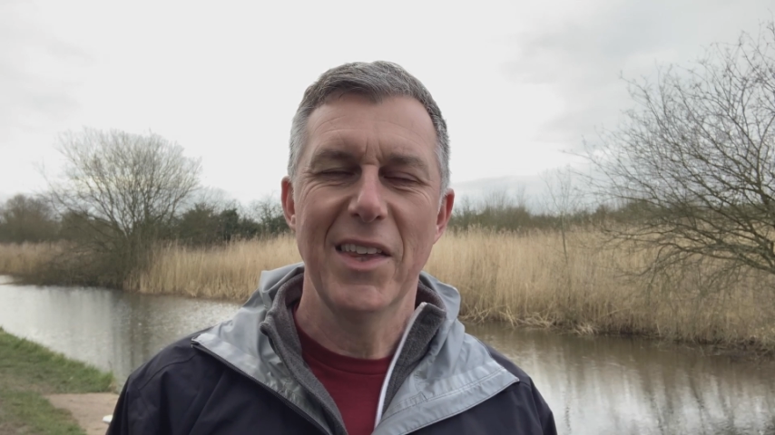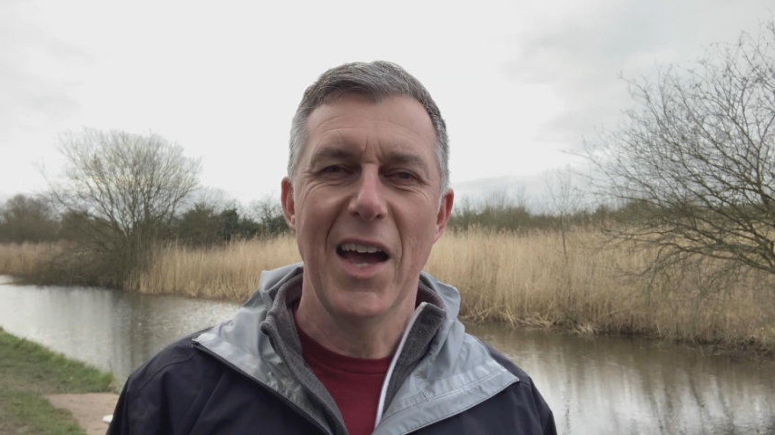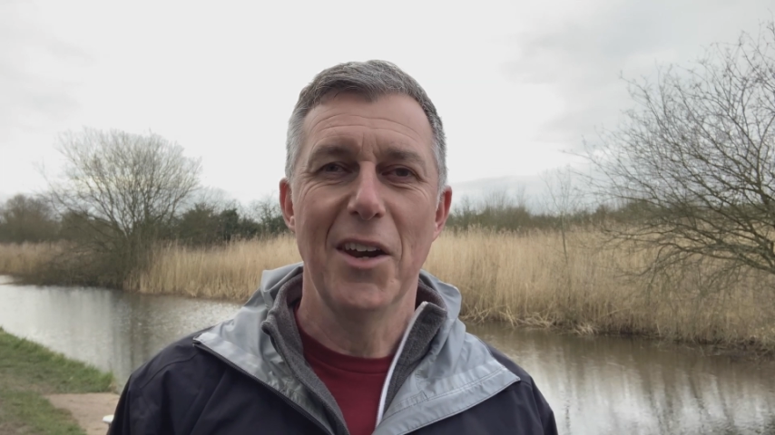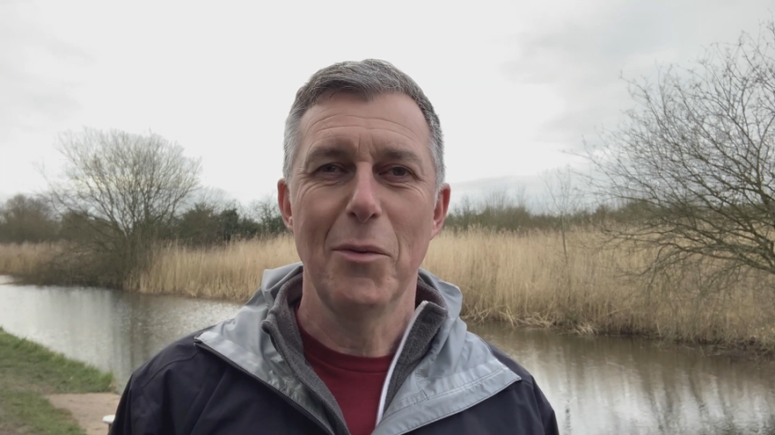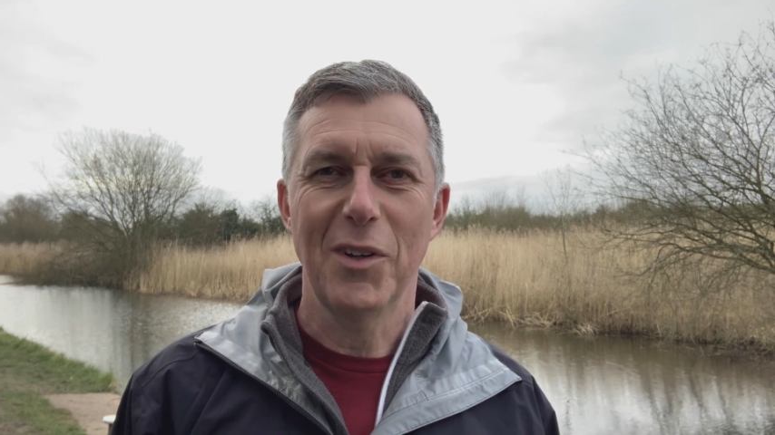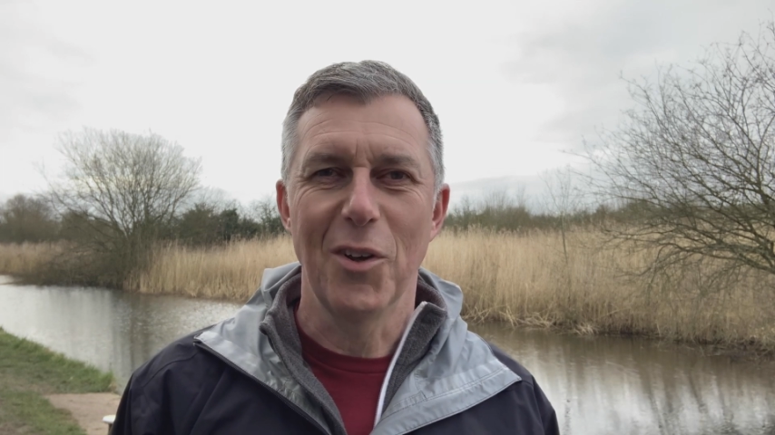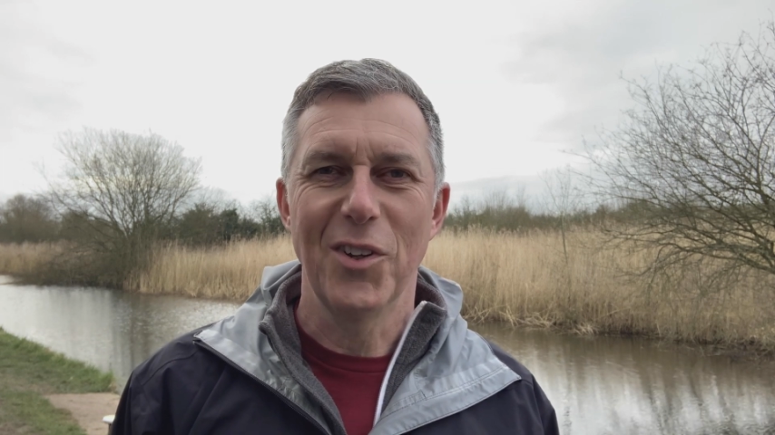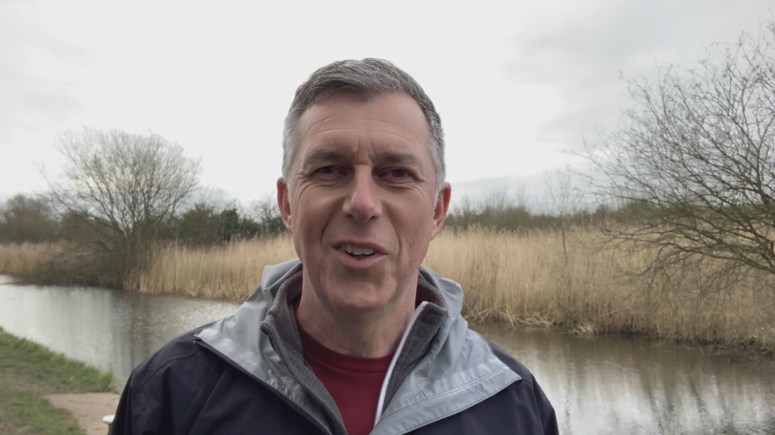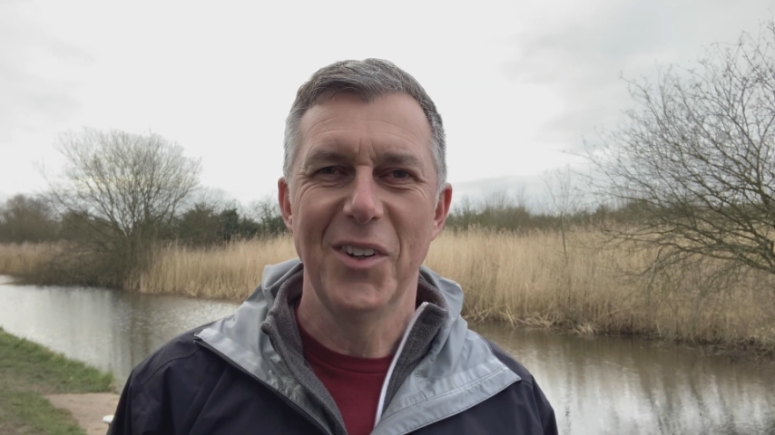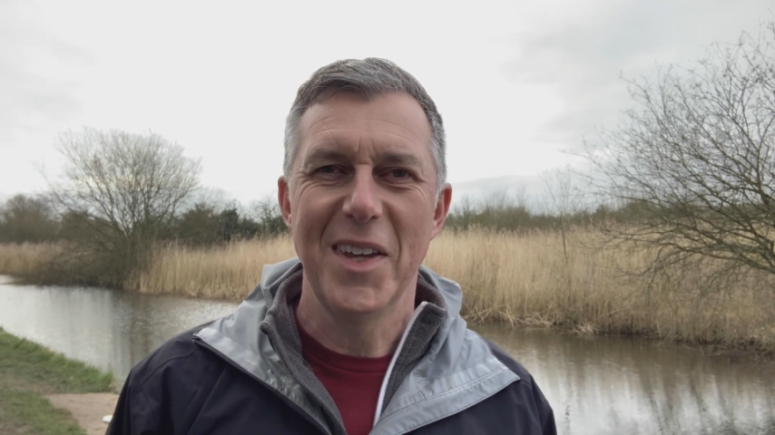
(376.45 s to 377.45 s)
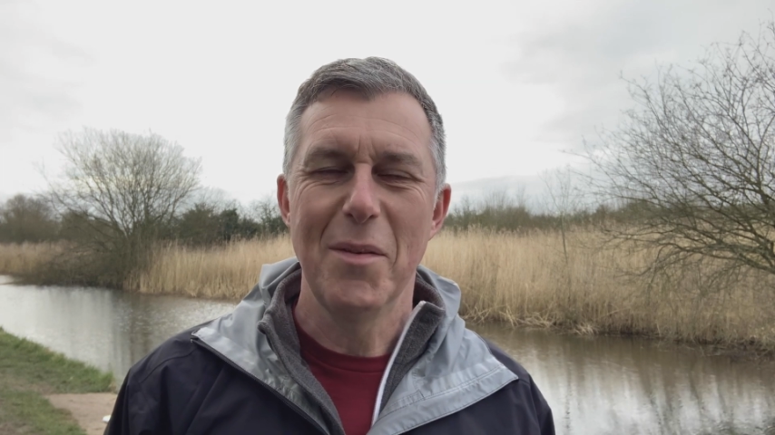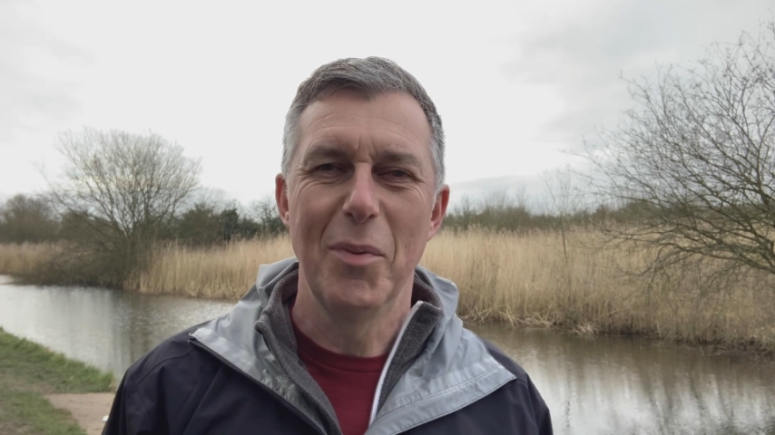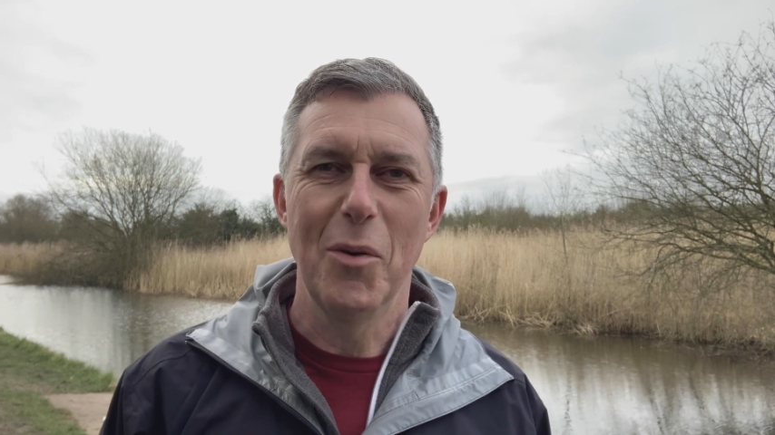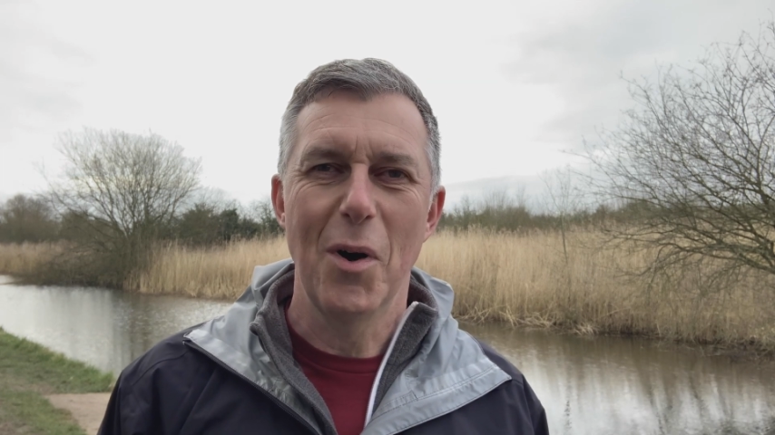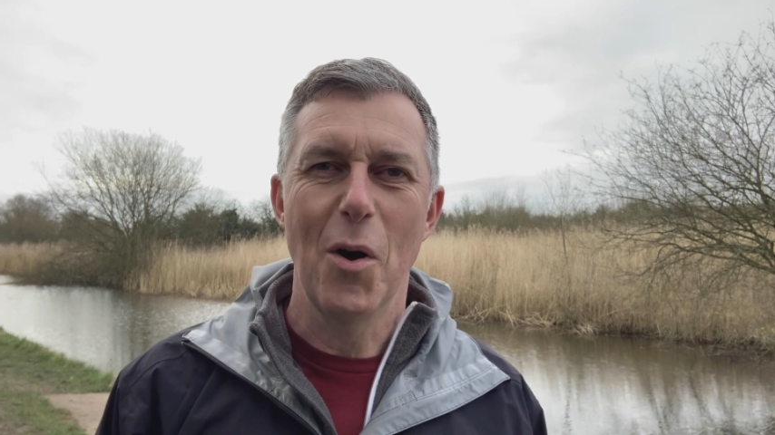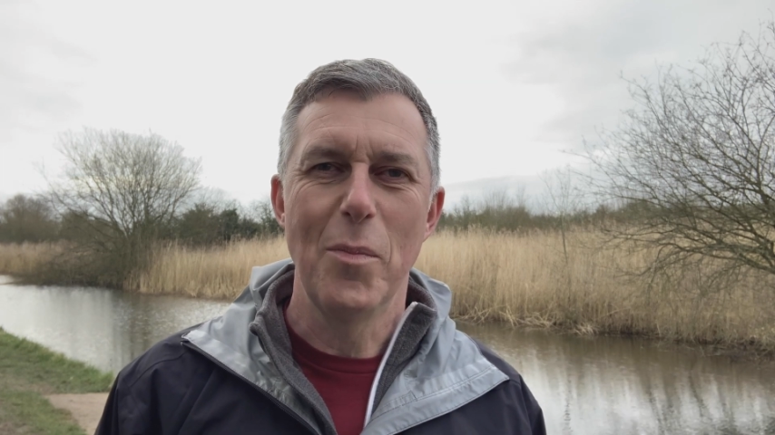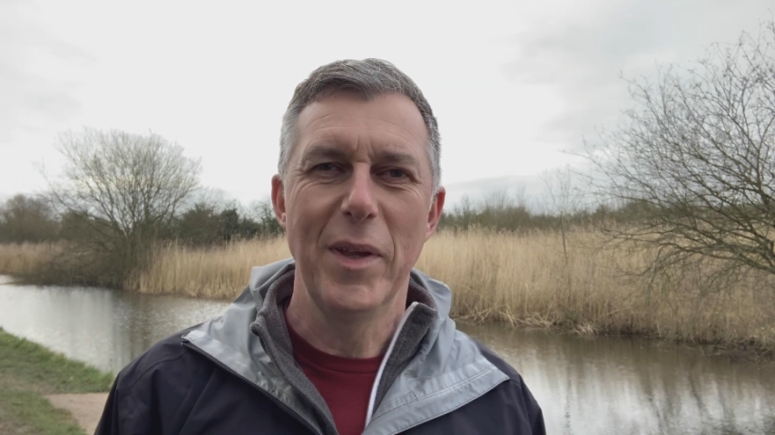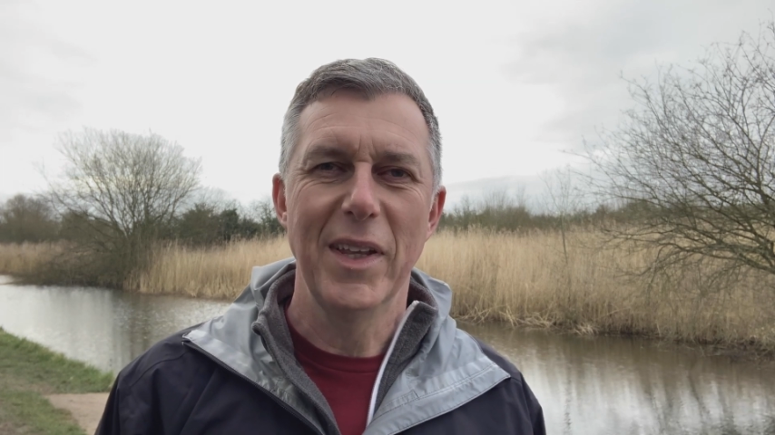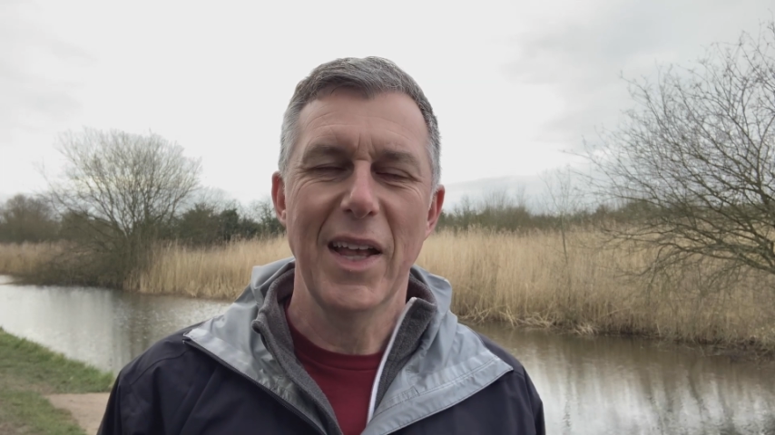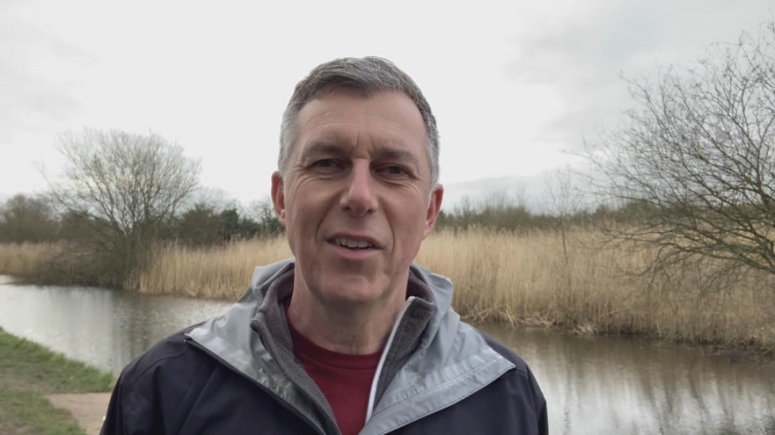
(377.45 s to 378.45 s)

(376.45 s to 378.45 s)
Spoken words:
I know he's got a study, but we're hoping that that's